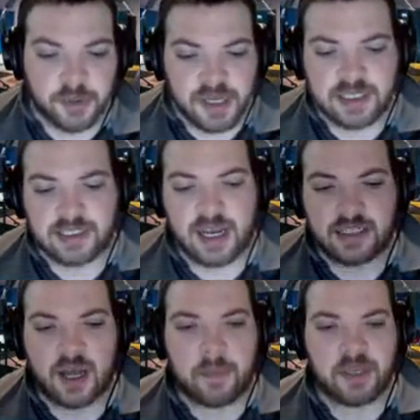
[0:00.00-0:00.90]
Merseyside
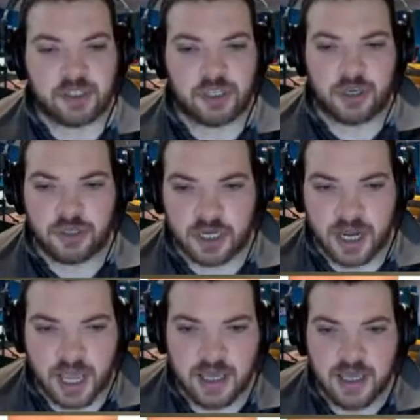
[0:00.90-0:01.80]
derby is huge
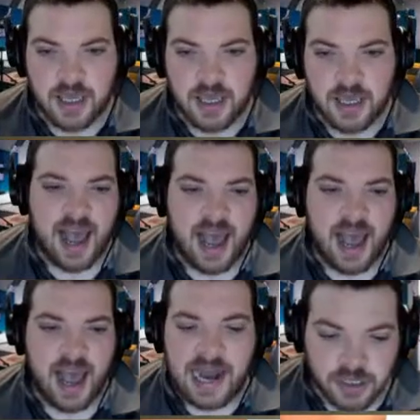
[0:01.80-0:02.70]
today.
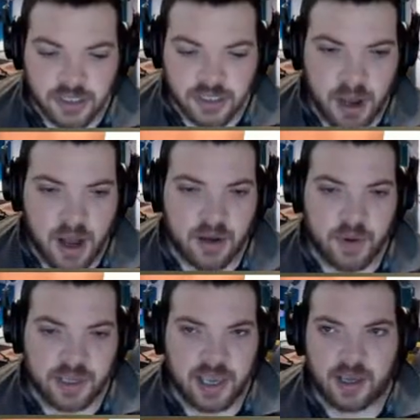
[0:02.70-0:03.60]
And Goodison Park,
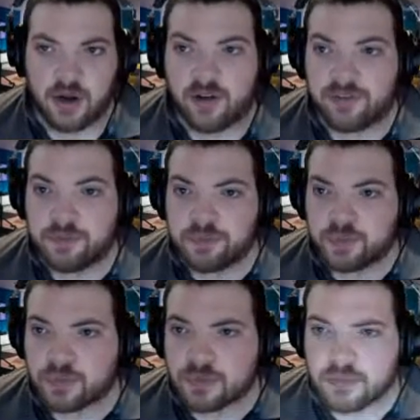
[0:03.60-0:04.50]
we're kicking off.
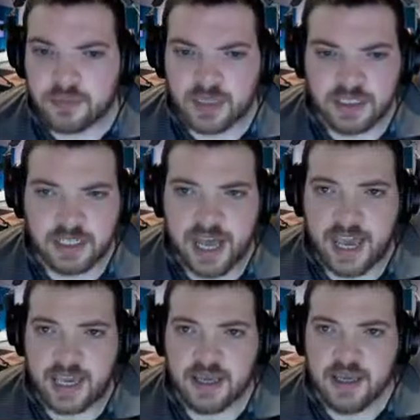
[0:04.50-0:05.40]

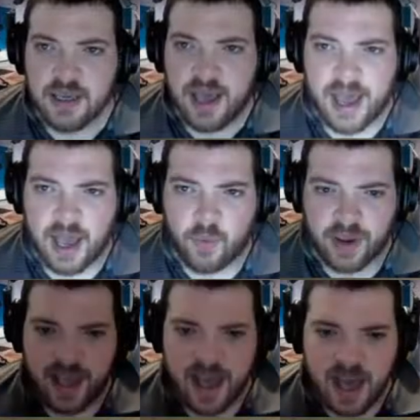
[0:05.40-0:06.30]
Today,
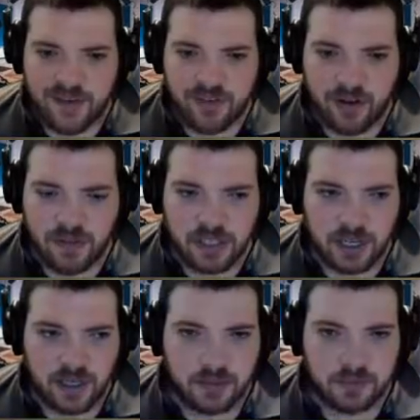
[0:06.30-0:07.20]
we have, obviously...